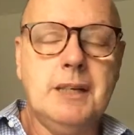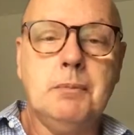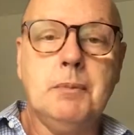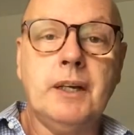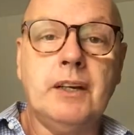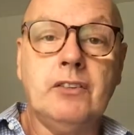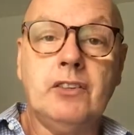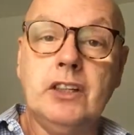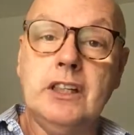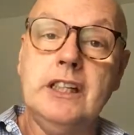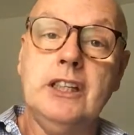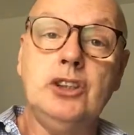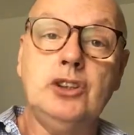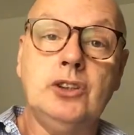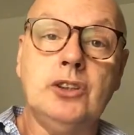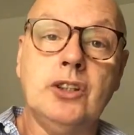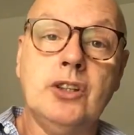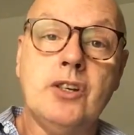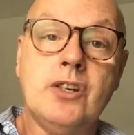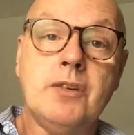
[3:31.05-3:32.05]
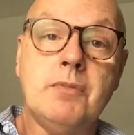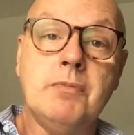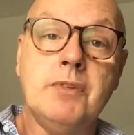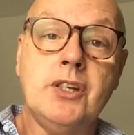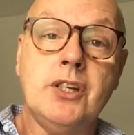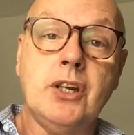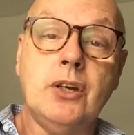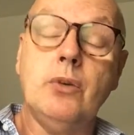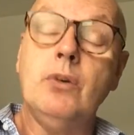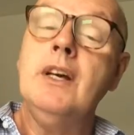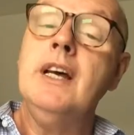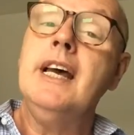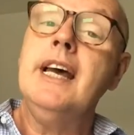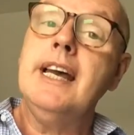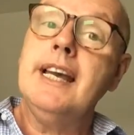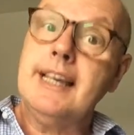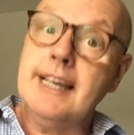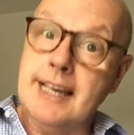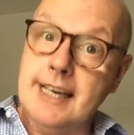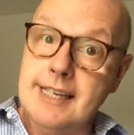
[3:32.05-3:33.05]
but I'm going to introduce them to you
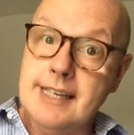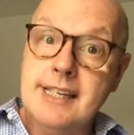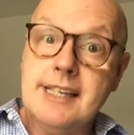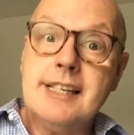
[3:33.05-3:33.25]
in case